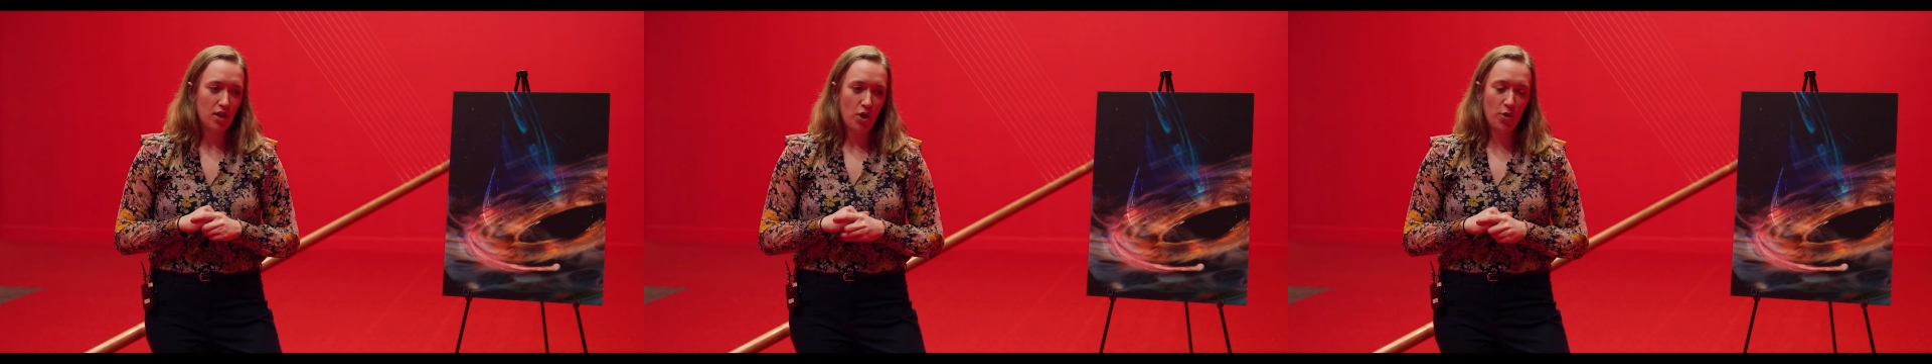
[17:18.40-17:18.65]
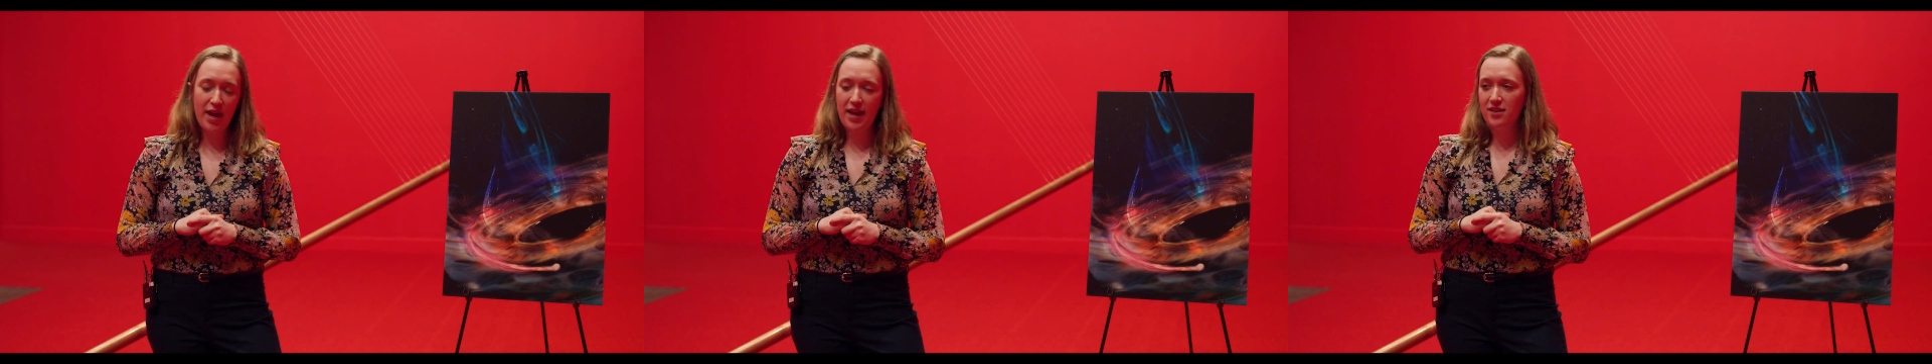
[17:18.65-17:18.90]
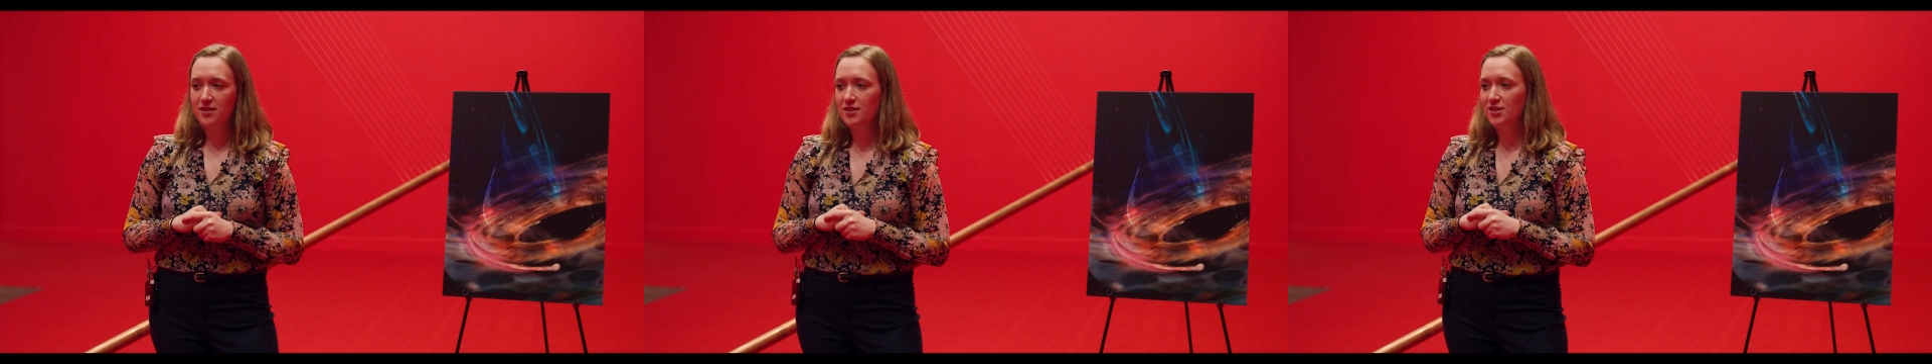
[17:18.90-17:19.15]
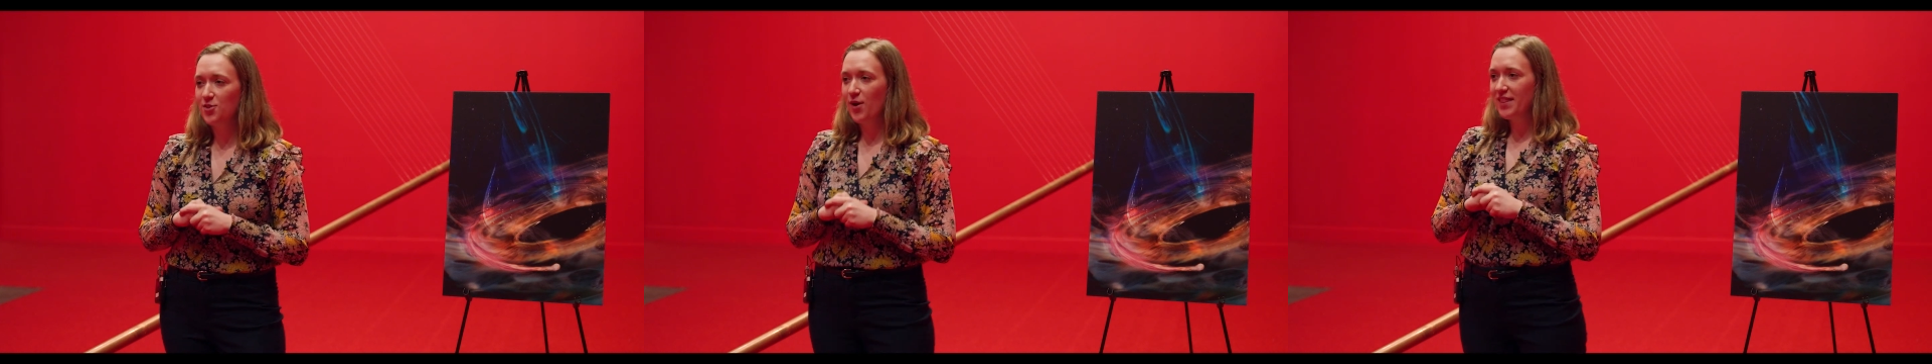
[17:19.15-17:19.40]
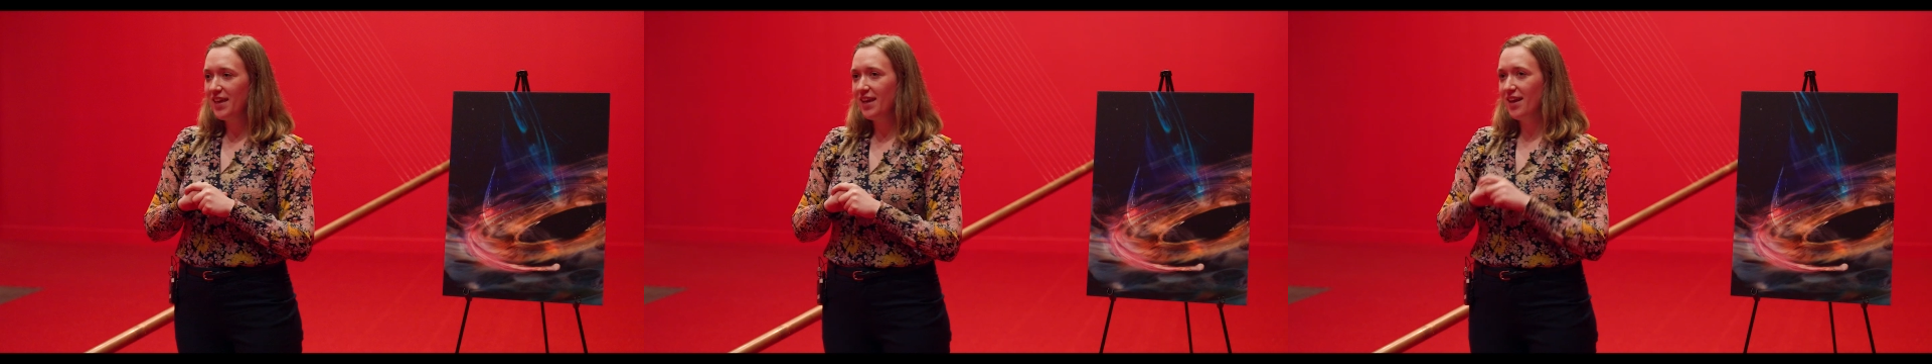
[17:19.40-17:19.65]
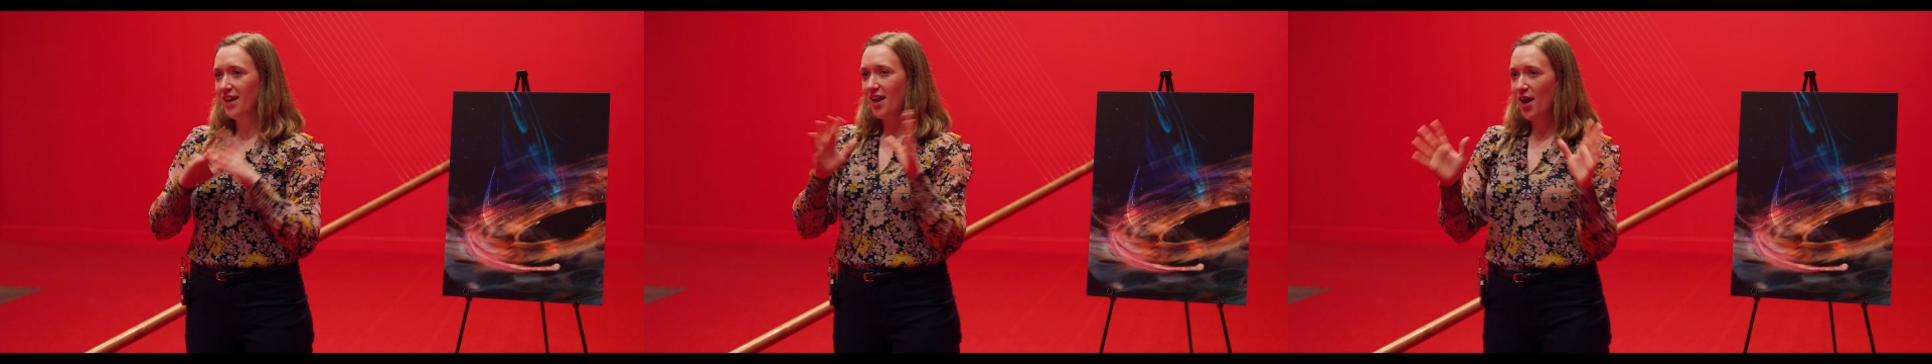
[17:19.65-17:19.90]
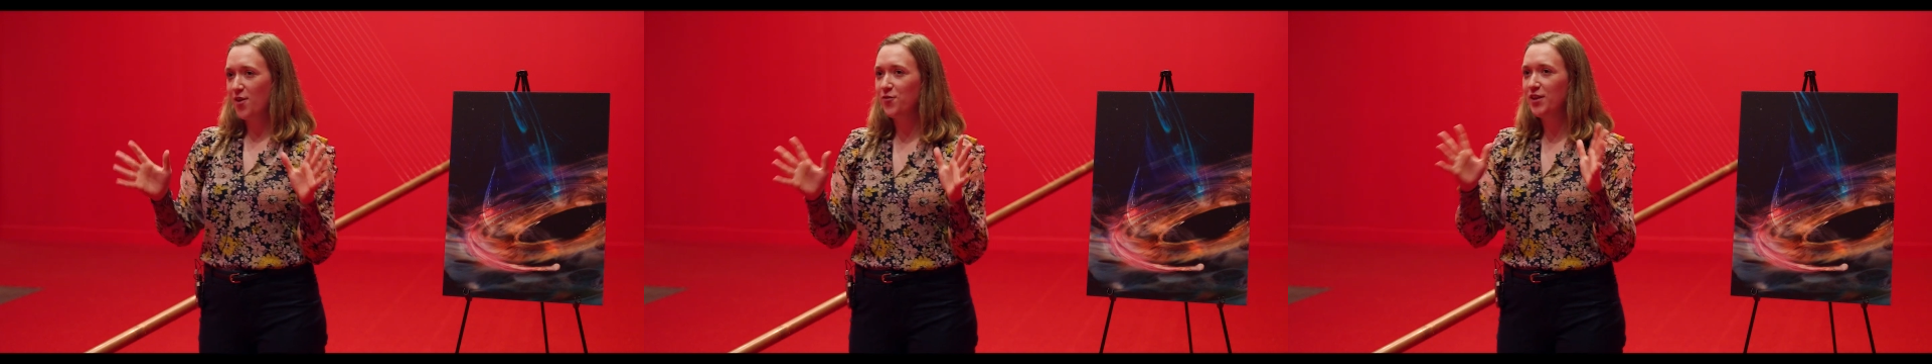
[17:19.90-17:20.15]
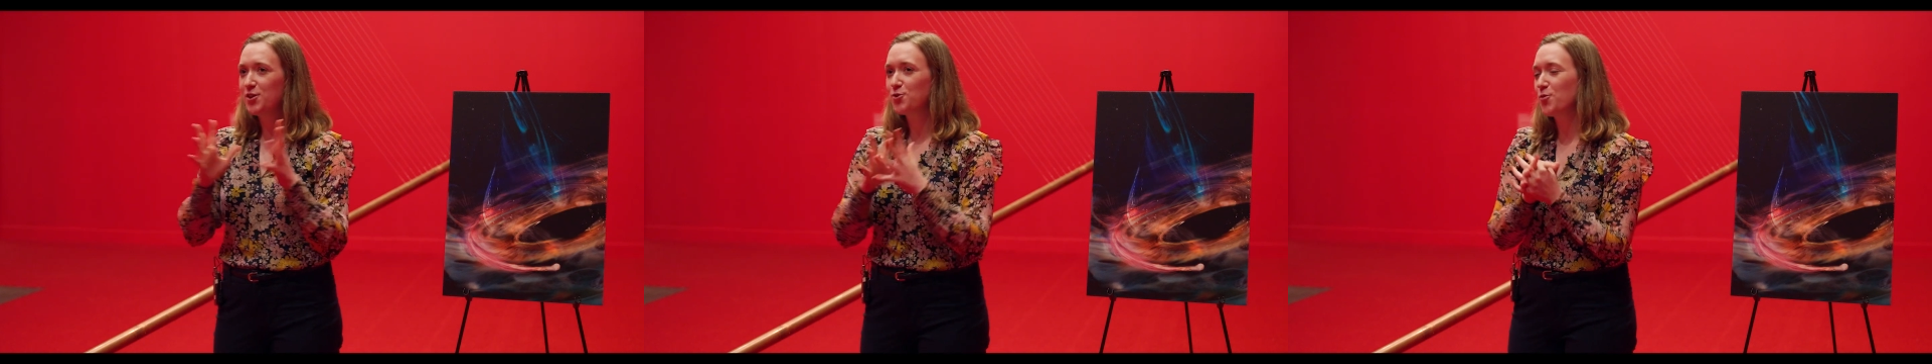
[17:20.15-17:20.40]
OK, so I think I've
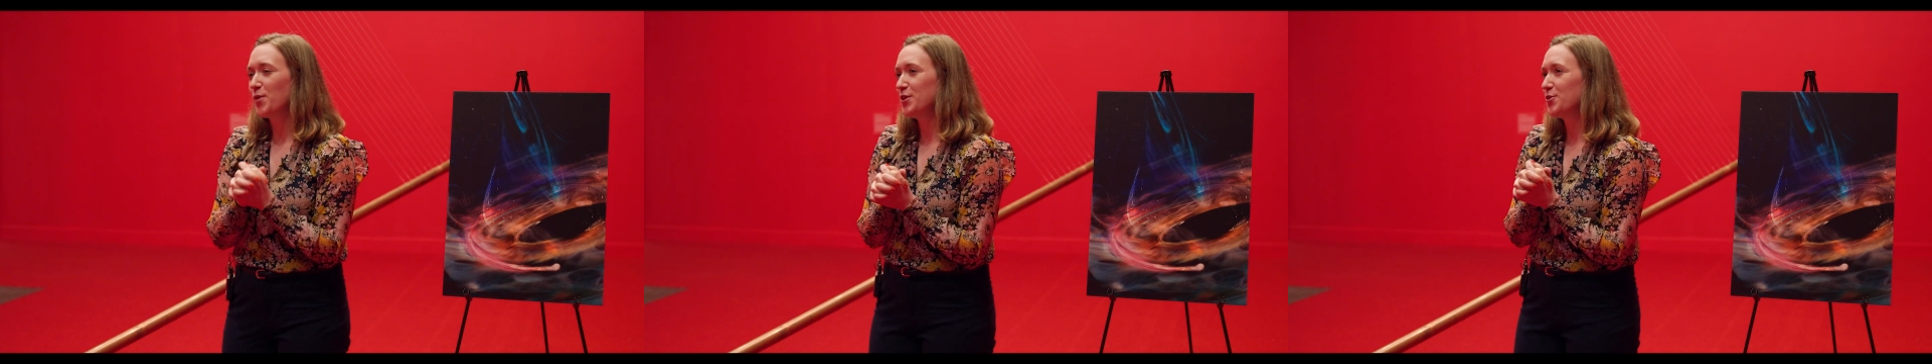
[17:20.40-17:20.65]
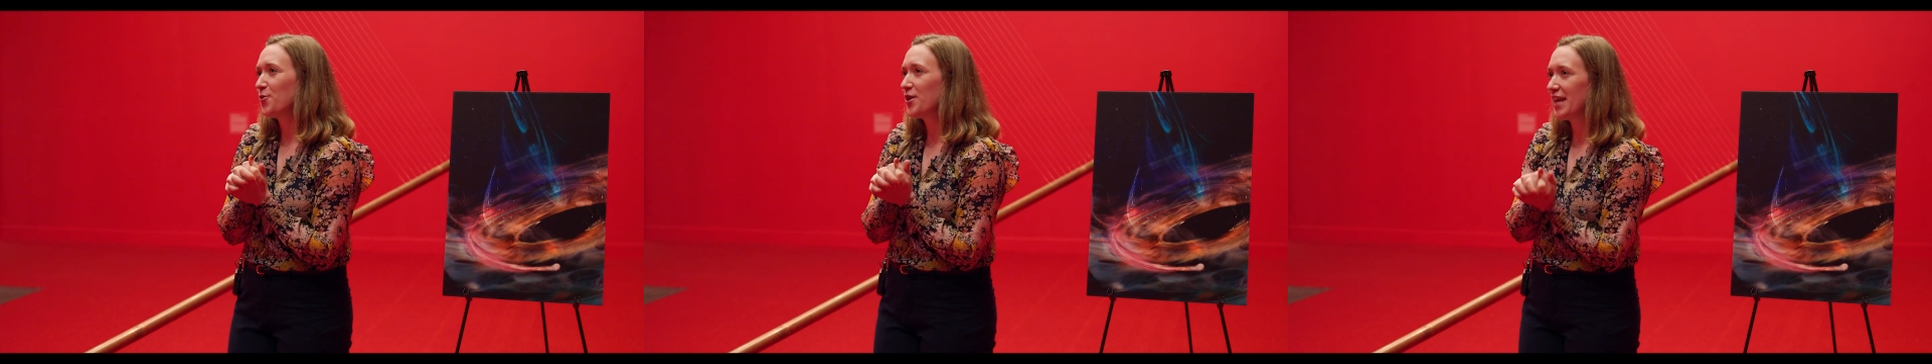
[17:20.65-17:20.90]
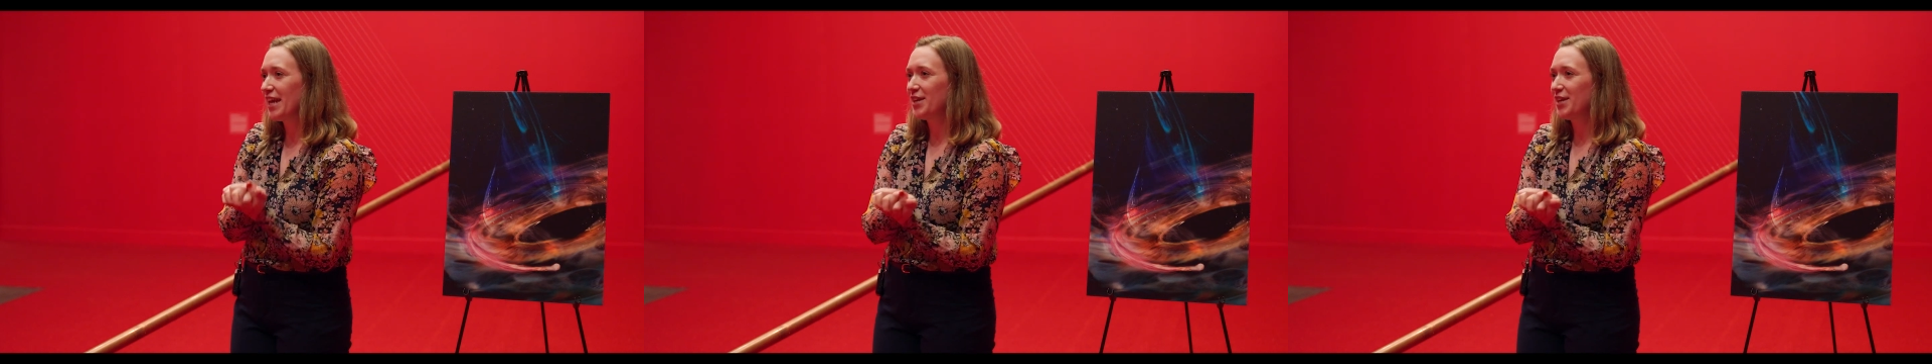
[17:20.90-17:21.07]
finished with my story,